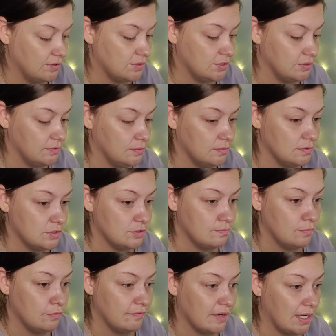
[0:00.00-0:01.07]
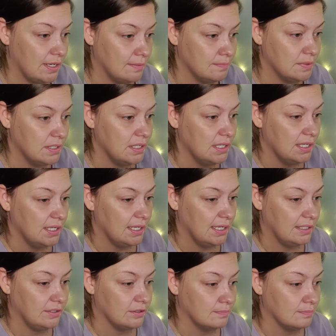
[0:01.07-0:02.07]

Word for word: you to to move up in